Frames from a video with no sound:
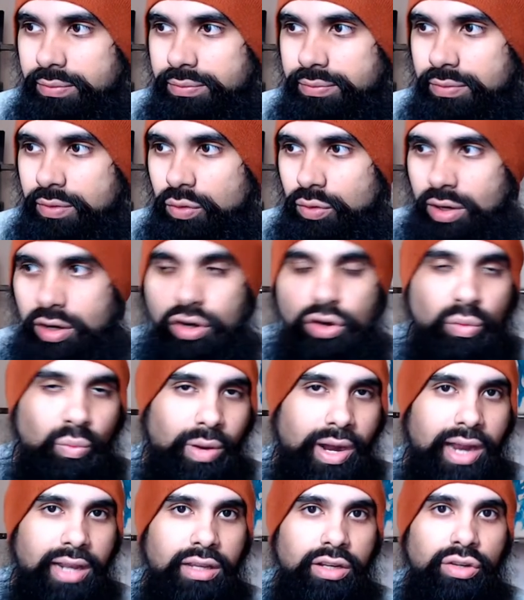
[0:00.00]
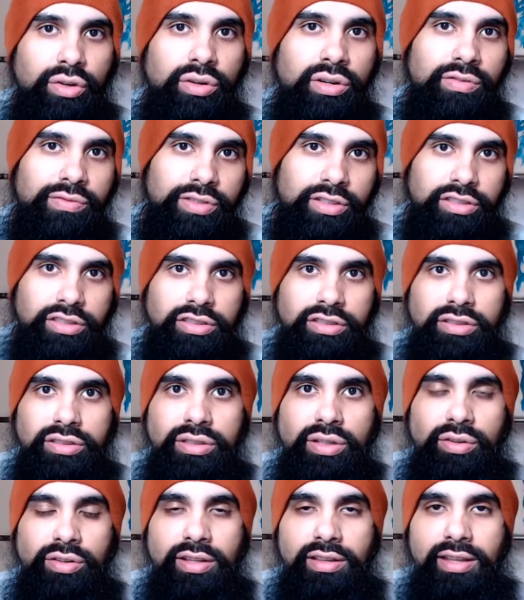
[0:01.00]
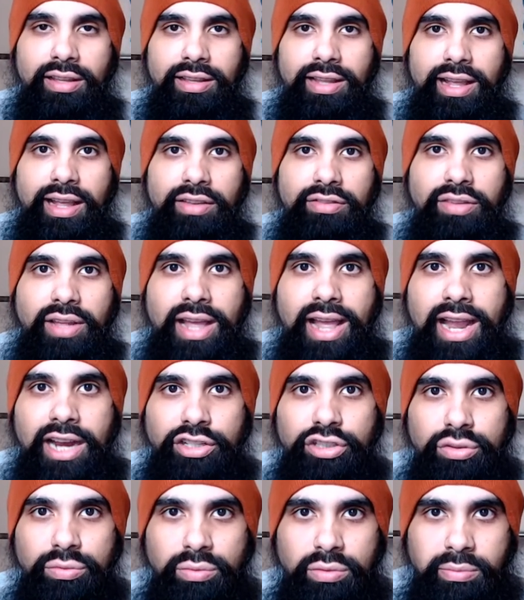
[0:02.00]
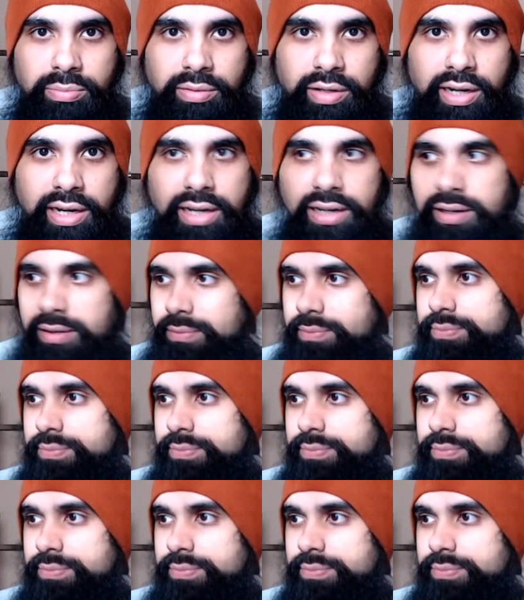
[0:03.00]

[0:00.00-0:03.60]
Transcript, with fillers: You want to know why the universe is the only thing that has the actual brain?